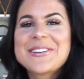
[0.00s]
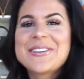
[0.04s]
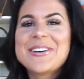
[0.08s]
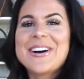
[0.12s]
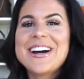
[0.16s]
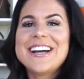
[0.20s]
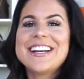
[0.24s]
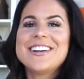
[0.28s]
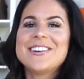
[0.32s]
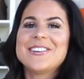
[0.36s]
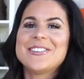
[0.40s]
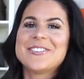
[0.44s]

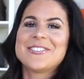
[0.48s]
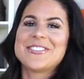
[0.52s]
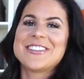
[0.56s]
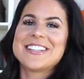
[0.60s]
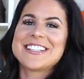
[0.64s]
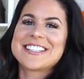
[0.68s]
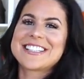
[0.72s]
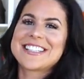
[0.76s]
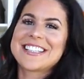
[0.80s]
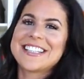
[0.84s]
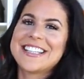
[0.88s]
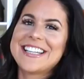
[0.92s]
quite
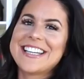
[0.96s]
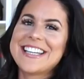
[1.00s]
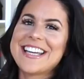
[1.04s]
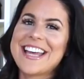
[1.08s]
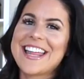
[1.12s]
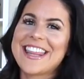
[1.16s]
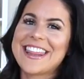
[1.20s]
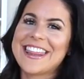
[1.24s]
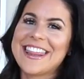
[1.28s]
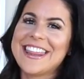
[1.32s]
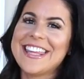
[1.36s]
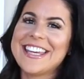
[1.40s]

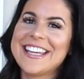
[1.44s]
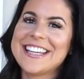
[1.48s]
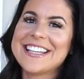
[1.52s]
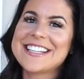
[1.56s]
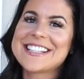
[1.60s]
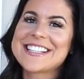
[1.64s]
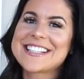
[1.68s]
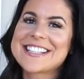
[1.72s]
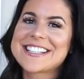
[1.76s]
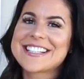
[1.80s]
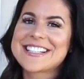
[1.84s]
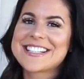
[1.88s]
obviously
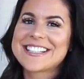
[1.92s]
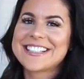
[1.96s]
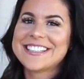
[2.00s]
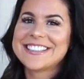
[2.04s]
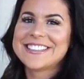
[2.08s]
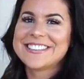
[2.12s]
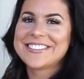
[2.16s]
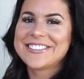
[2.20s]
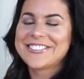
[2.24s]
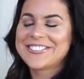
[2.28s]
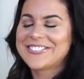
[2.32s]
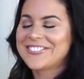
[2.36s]
this
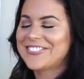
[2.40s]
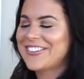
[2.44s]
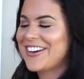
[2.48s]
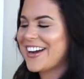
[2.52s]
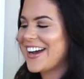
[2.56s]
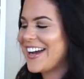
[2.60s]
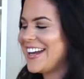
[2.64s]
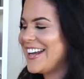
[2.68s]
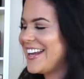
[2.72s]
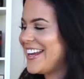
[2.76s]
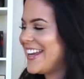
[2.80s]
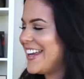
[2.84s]

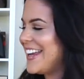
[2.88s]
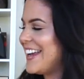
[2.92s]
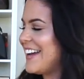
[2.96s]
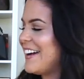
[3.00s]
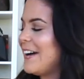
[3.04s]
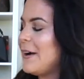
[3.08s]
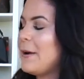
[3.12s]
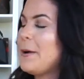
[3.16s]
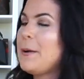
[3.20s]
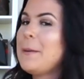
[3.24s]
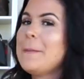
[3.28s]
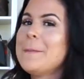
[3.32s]
right
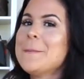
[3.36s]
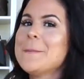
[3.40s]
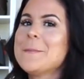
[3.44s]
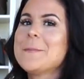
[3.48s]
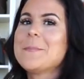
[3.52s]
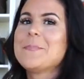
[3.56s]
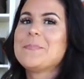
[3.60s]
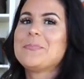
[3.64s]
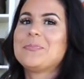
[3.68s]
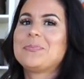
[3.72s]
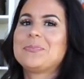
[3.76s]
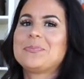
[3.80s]
here
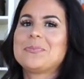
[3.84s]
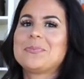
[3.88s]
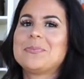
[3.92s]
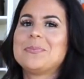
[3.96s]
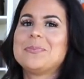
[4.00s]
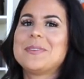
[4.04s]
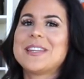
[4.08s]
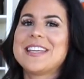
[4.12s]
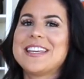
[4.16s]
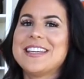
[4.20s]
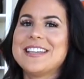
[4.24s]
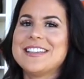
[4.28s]

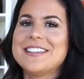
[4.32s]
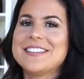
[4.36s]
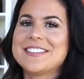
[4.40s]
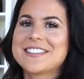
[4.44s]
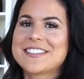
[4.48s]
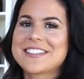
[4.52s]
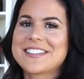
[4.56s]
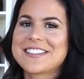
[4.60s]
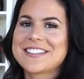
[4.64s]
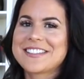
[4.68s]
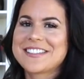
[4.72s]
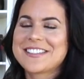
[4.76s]

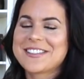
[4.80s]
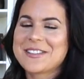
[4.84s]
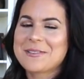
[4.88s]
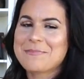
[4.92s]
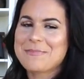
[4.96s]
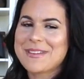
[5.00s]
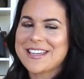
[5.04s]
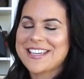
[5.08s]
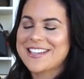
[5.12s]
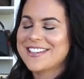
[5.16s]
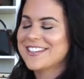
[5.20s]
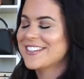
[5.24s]
is the
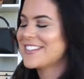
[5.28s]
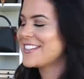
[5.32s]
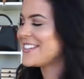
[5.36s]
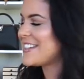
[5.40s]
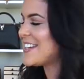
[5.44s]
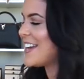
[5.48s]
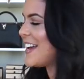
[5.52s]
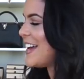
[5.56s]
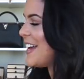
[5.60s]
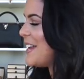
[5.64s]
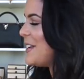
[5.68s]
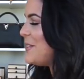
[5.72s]

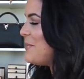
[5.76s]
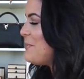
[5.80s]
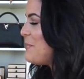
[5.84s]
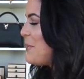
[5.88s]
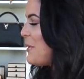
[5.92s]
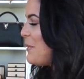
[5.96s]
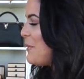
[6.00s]
biggest and